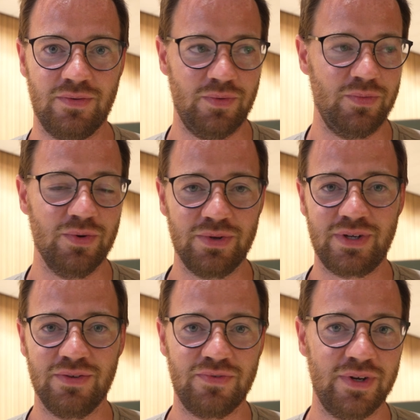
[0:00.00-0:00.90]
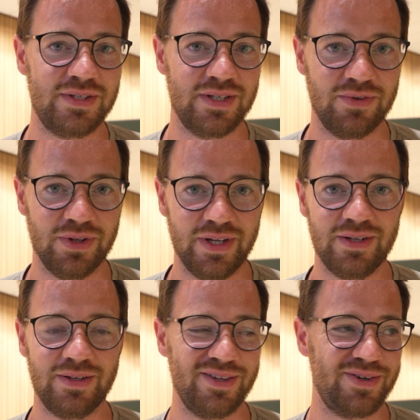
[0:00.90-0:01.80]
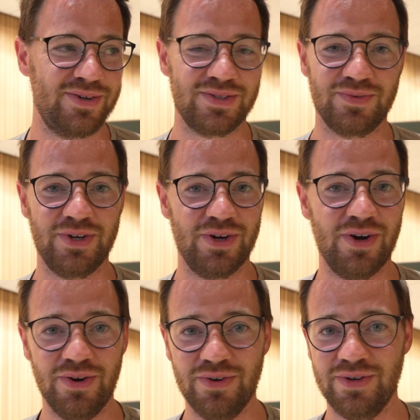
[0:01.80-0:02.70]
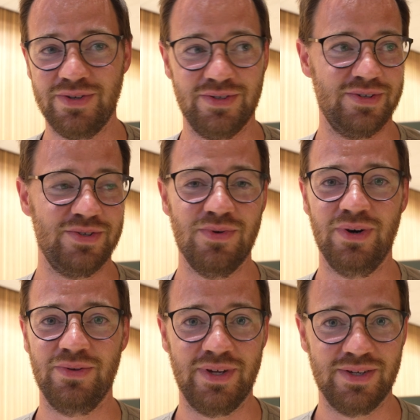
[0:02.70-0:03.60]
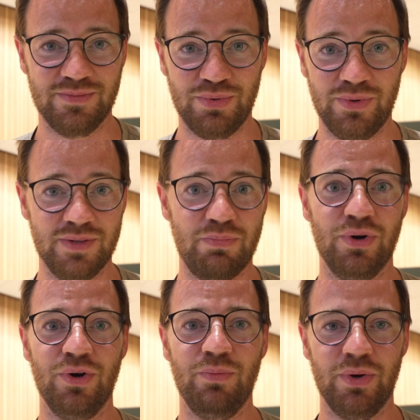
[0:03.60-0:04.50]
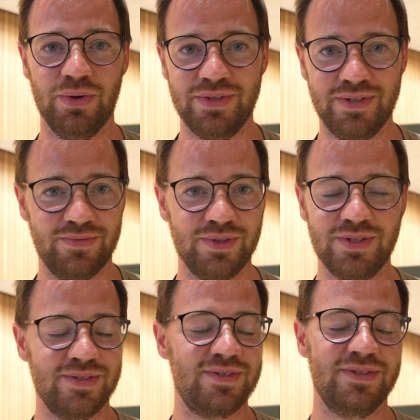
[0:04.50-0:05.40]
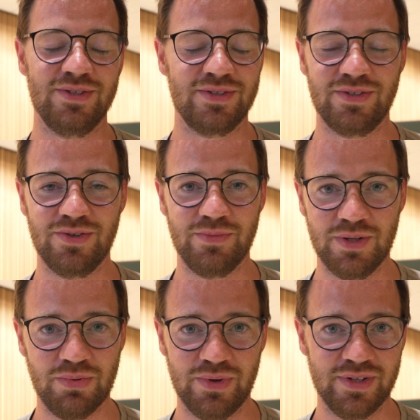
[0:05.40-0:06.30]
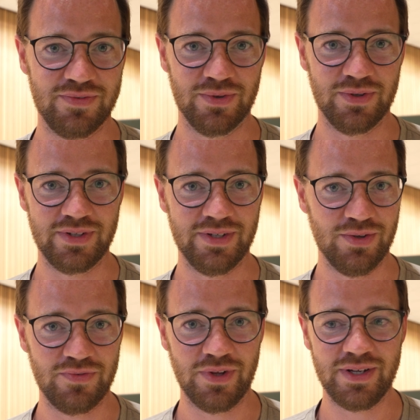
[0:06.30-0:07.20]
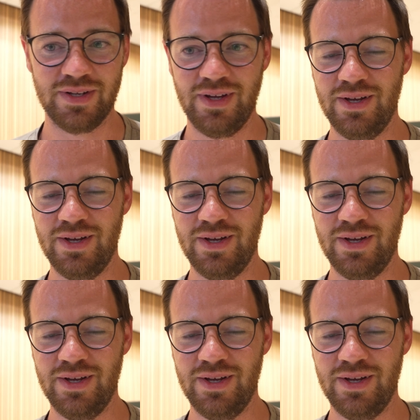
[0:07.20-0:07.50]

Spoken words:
when we were looking at flights out of Atlanta, they cost around 100 to 200,000 points per person, which is just so many points for a single flight.